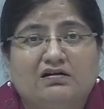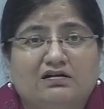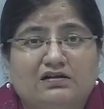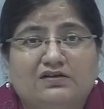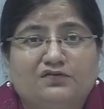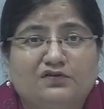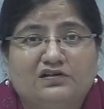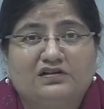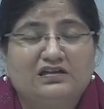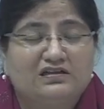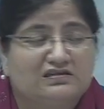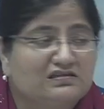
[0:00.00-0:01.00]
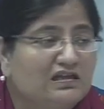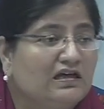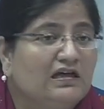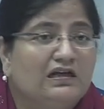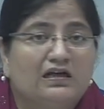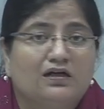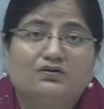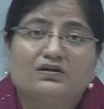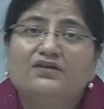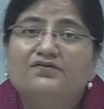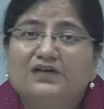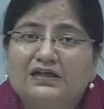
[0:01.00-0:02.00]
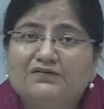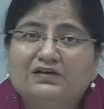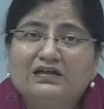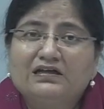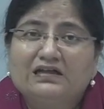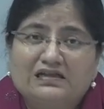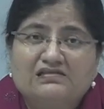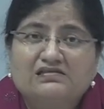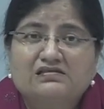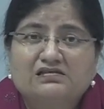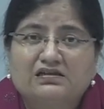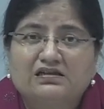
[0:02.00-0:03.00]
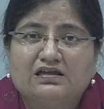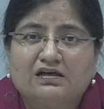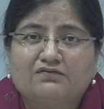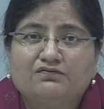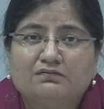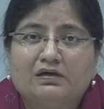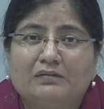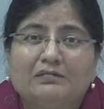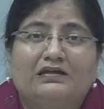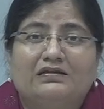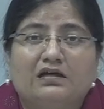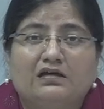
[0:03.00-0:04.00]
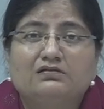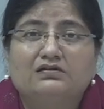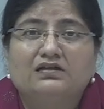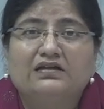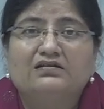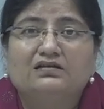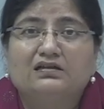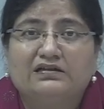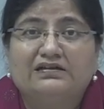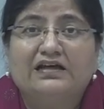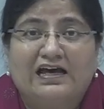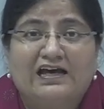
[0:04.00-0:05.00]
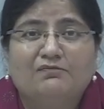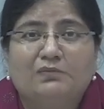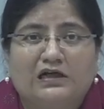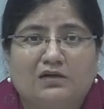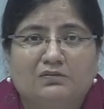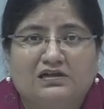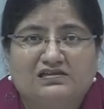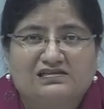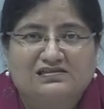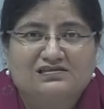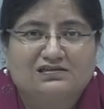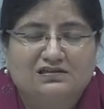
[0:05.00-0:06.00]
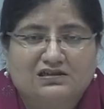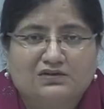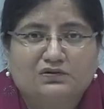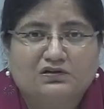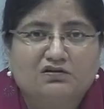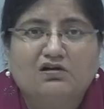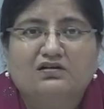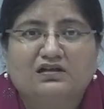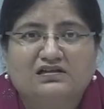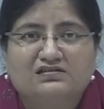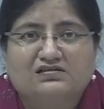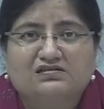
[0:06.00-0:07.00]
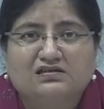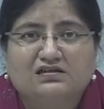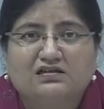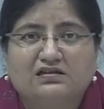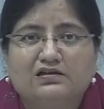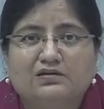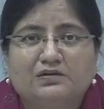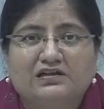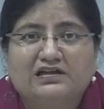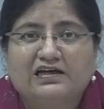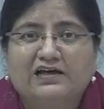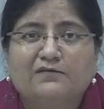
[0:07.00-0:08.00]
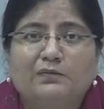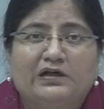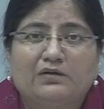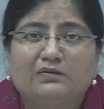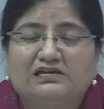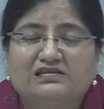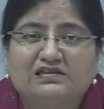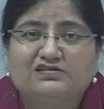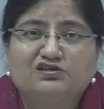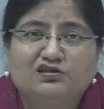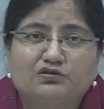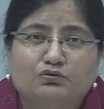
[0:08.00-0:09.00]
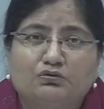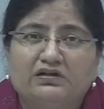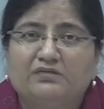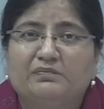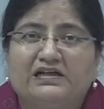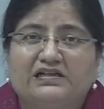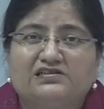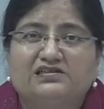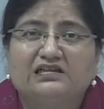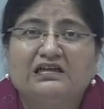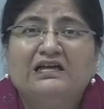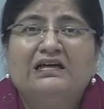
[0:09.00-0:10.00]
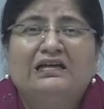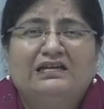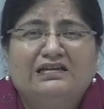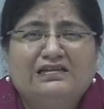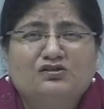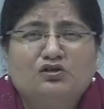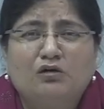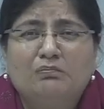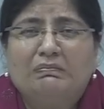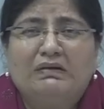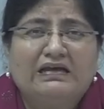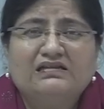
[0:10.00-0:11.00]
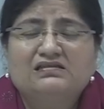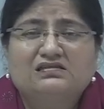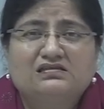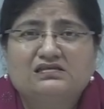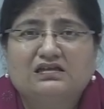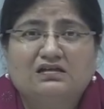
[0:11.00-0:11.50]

different things. Now they are very necessary. They have become necessary. They were not necessary earlier, but they have become an essential tool in managing these complex